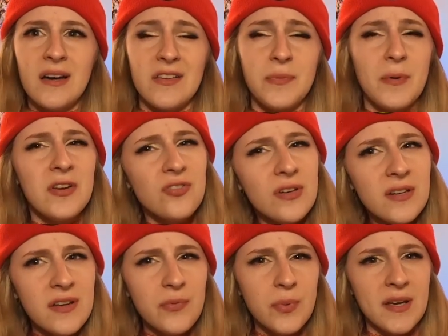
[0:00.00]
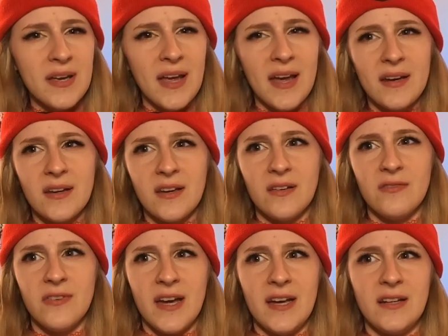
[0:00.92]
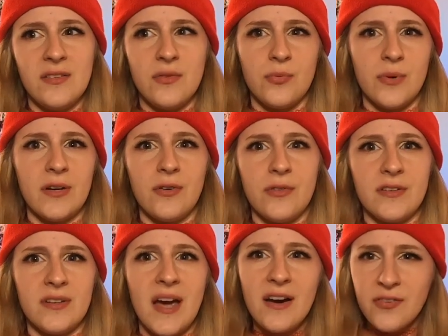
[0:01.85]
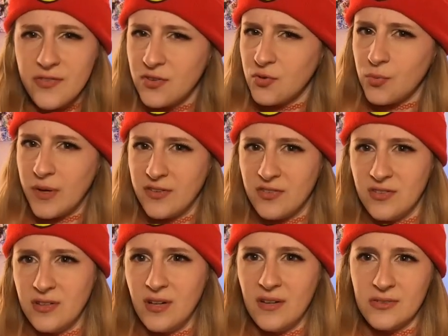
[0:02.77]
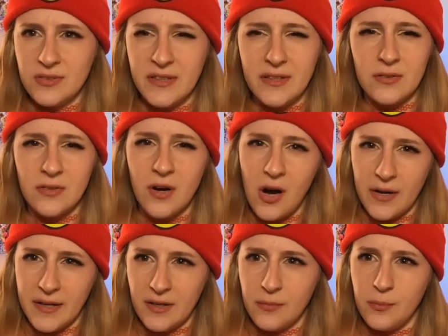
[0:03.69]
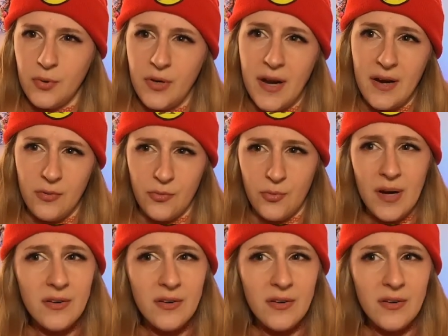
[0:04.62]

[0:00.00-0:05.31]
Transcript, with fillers: especially does what it can to convey to the reader the dire situation of illegal logging in Borneo's